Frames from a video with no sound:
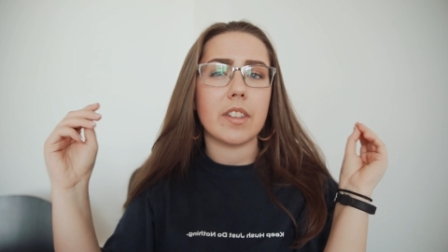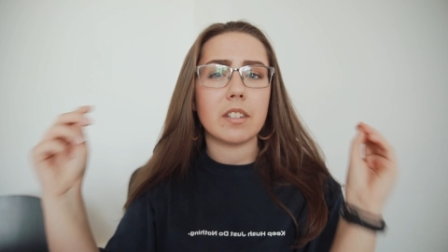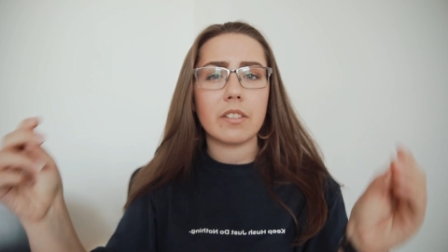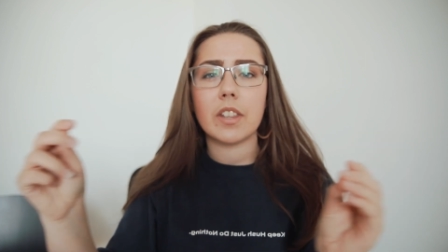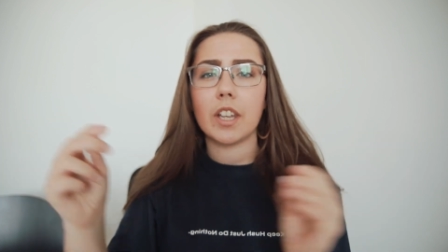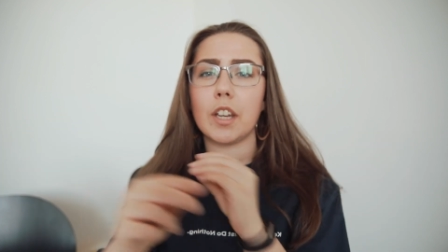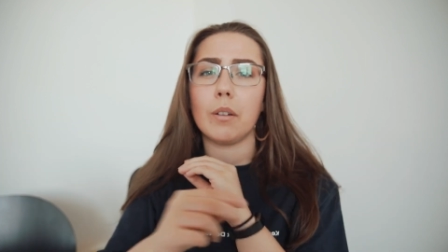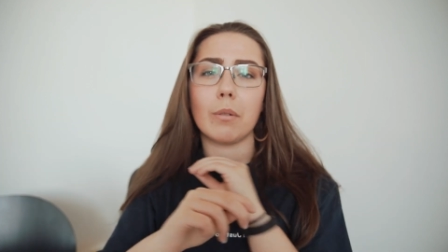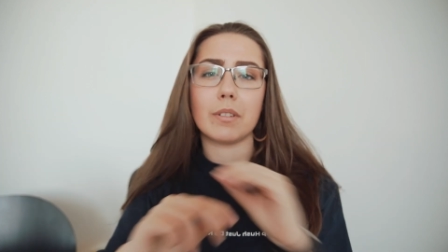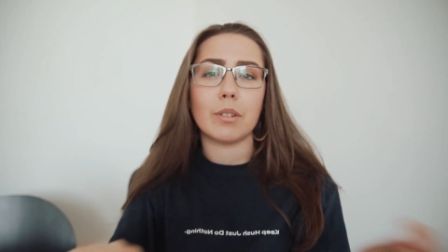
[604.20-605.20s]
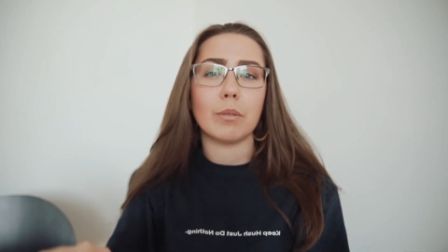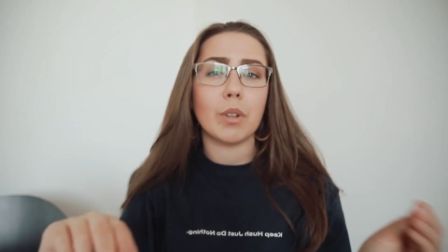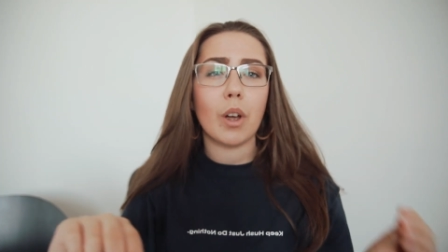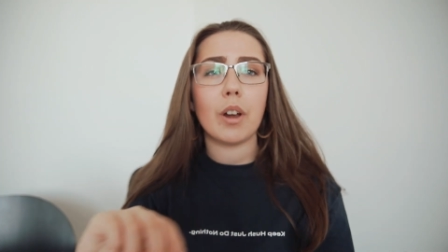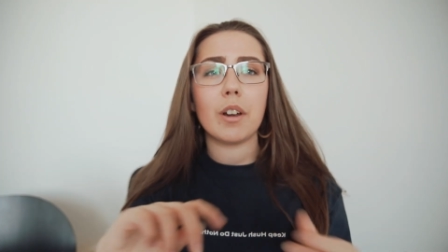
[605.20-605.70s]
there's something you want to
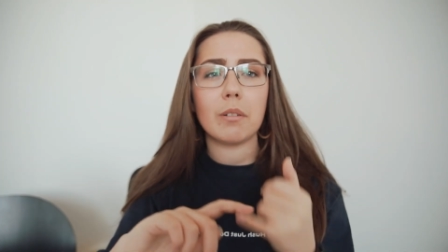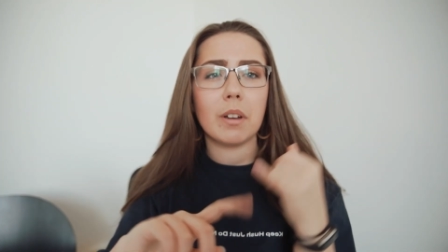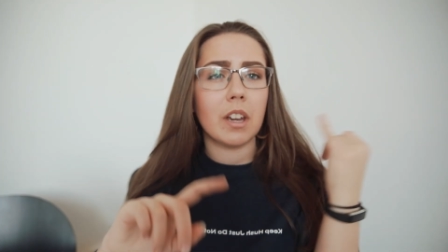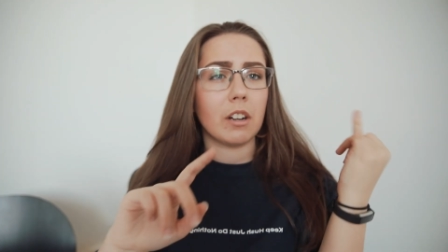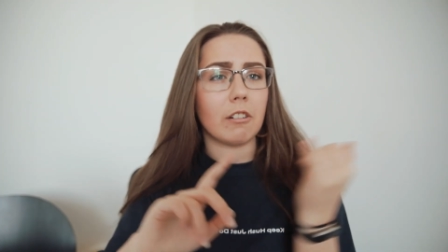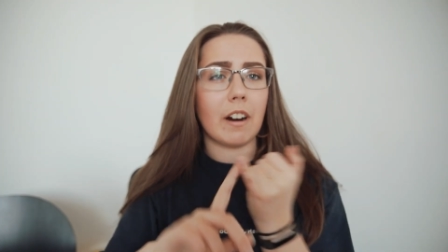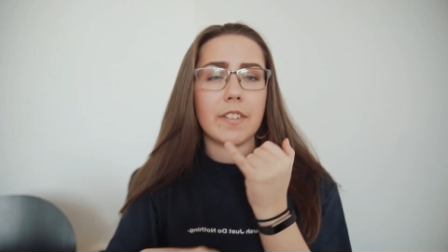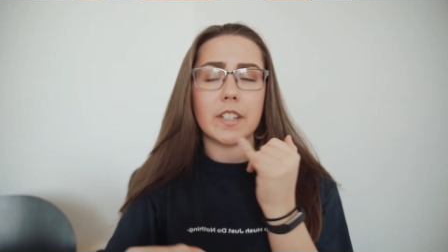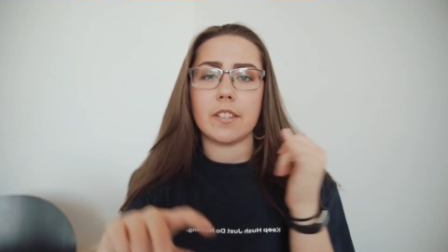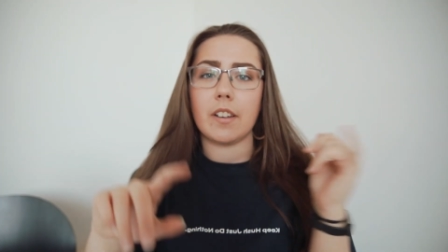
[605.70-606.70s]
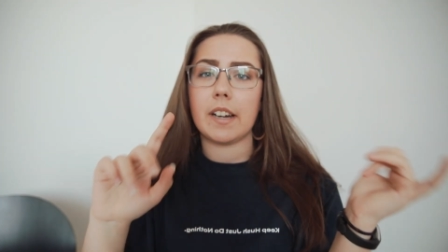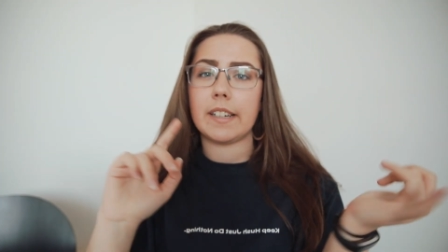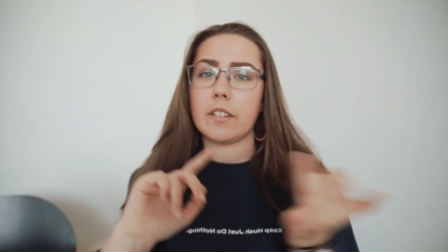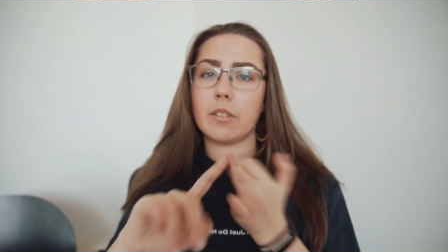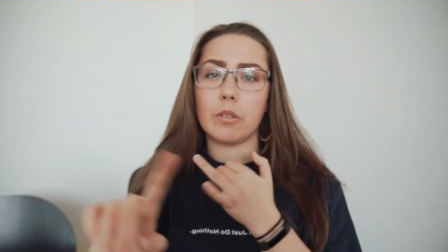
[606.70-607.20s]
know, graphic
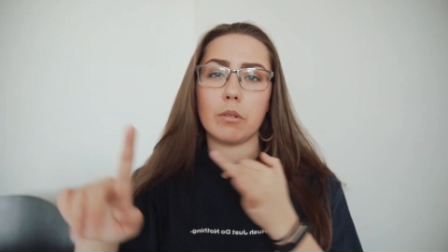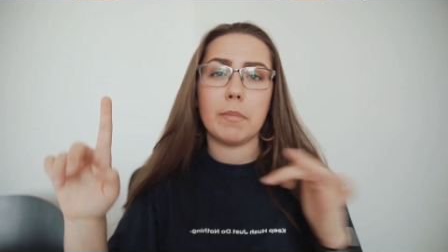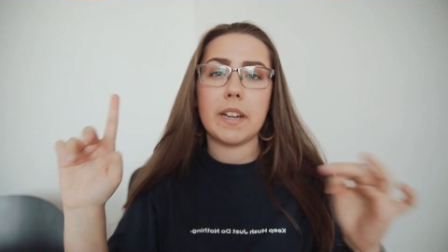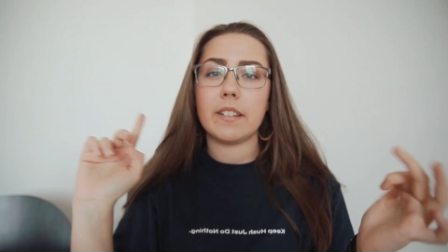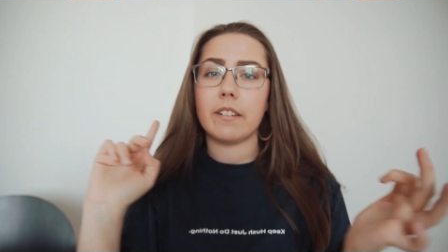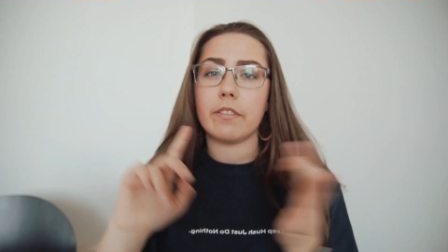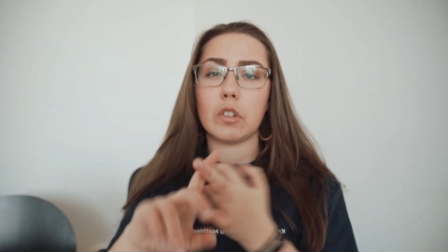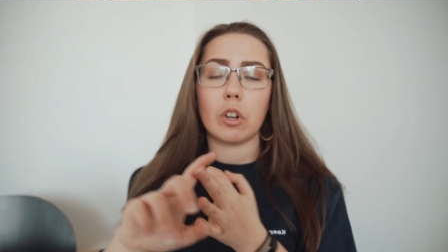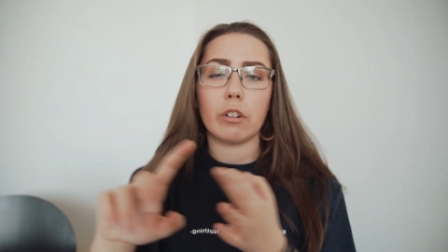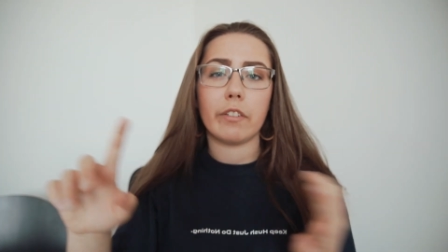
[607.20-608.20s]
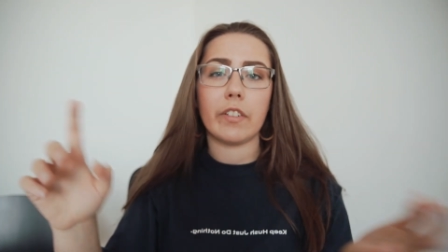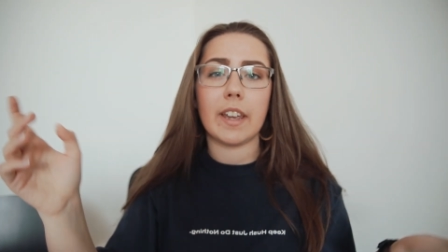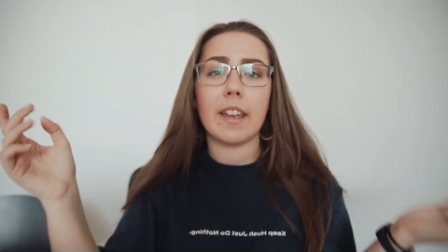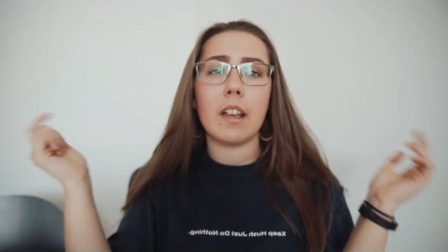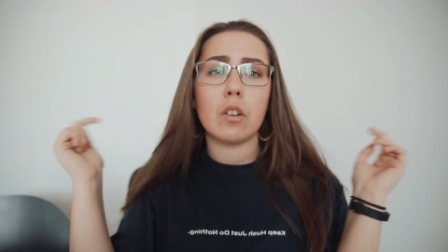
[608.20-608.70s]
design, social media,
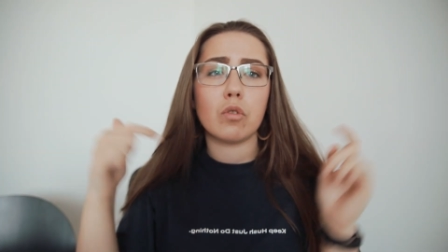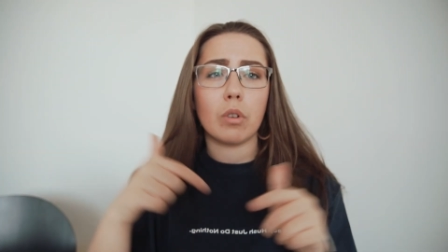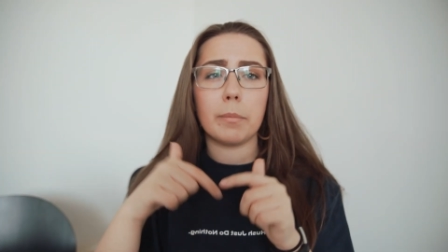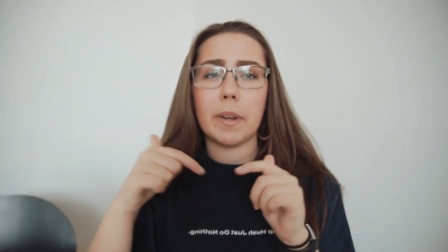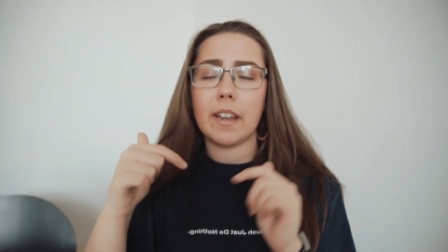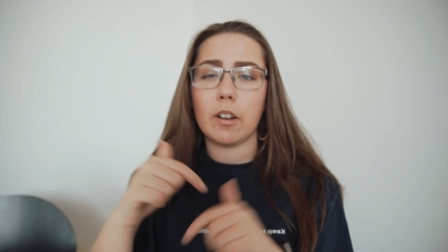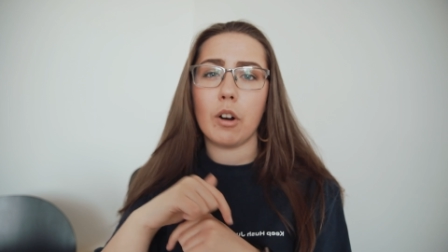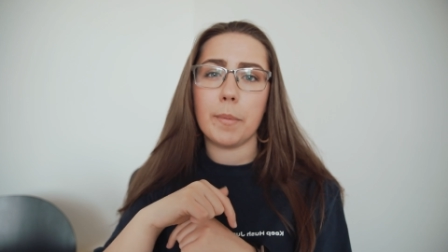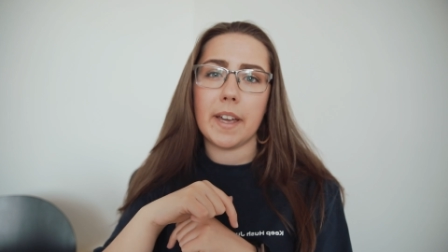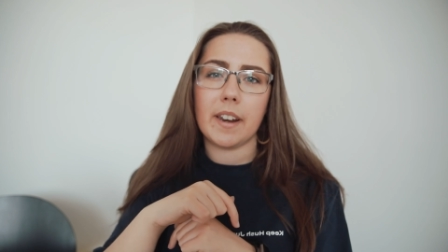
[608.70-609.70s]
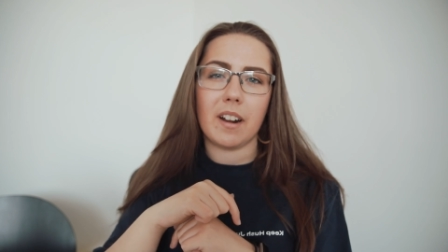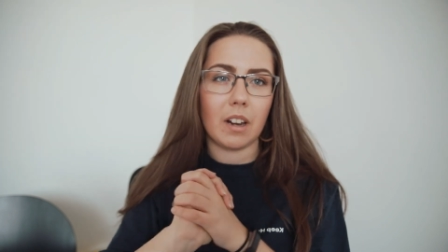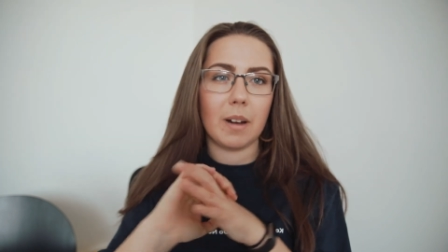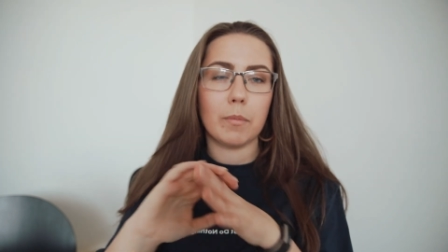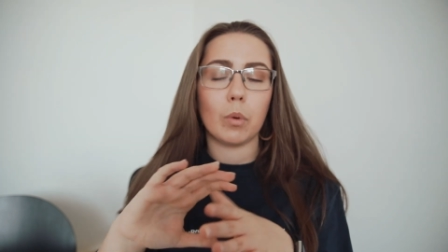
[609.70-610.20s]
photography, drop me a comment.
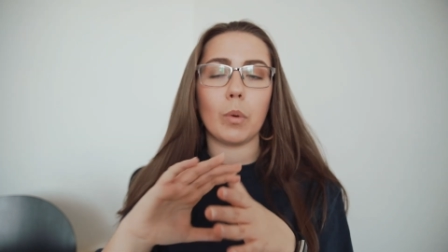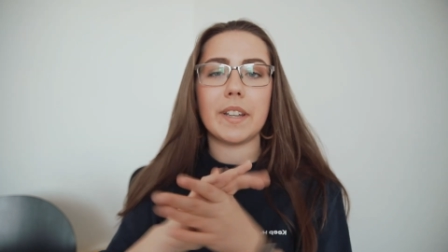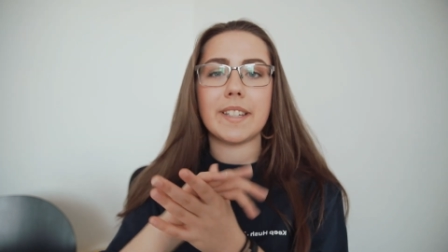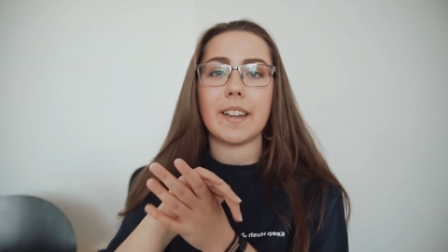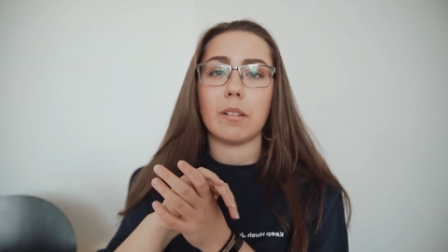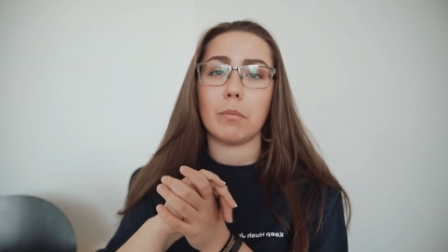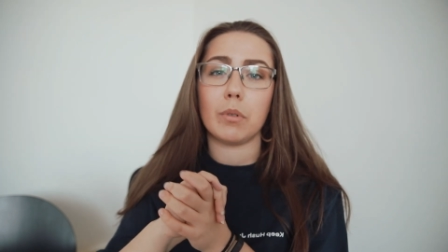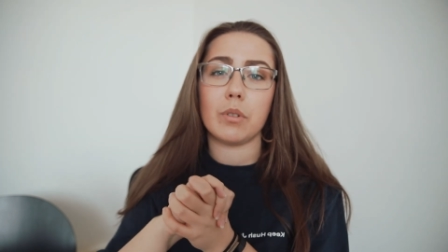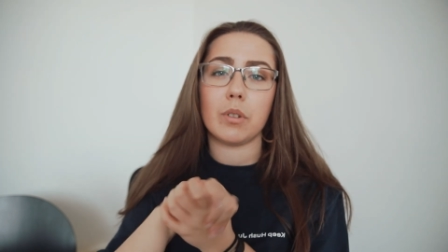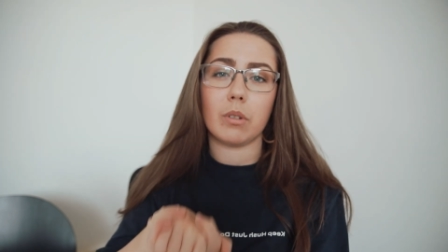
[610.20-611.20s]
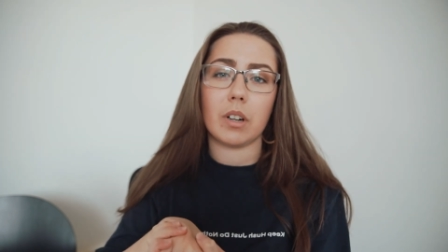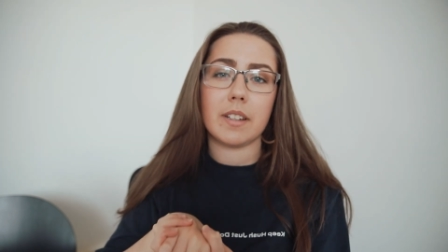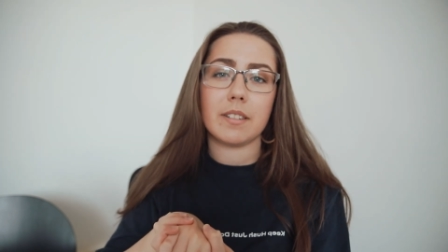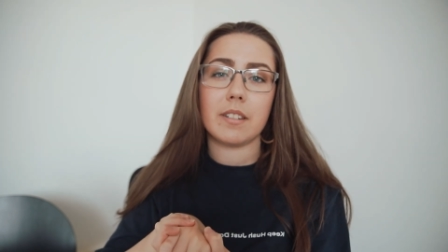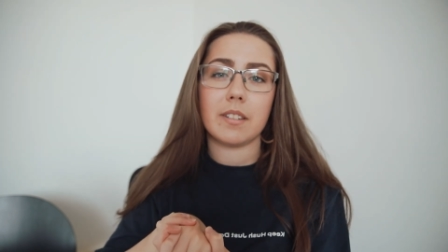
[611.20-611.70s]
I'm always taking on board your
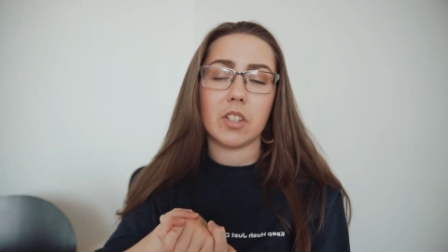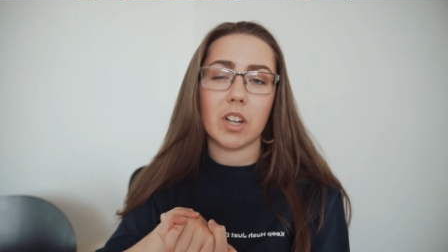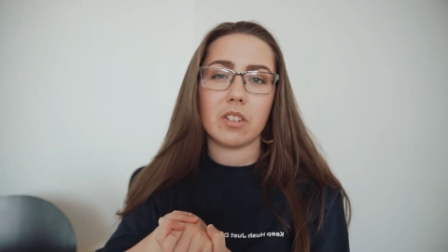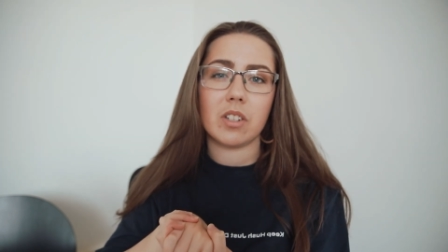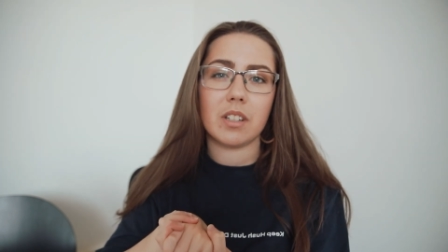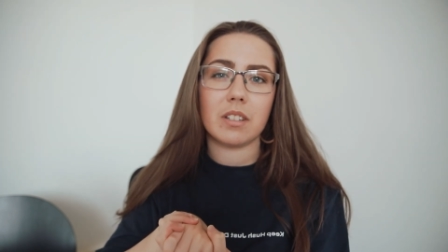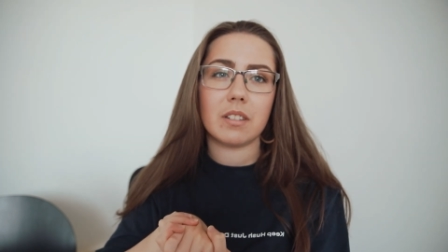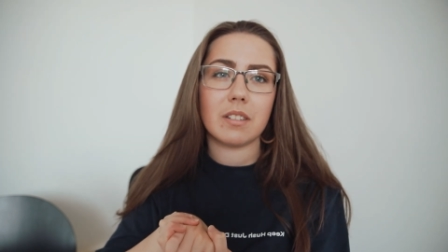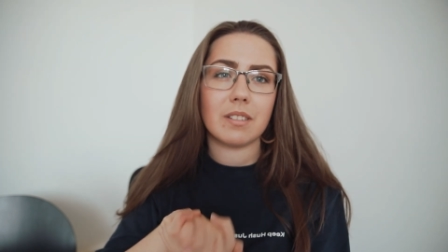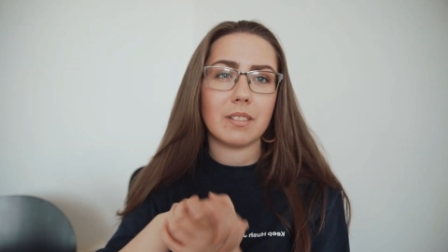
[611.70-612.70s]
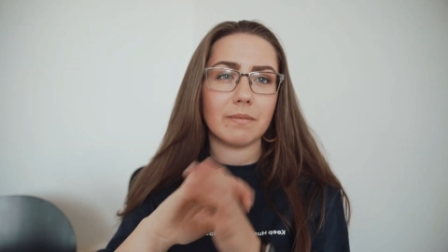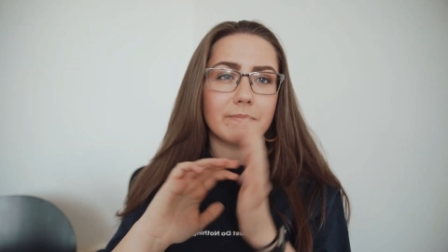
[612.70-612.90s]
guys' suggestions.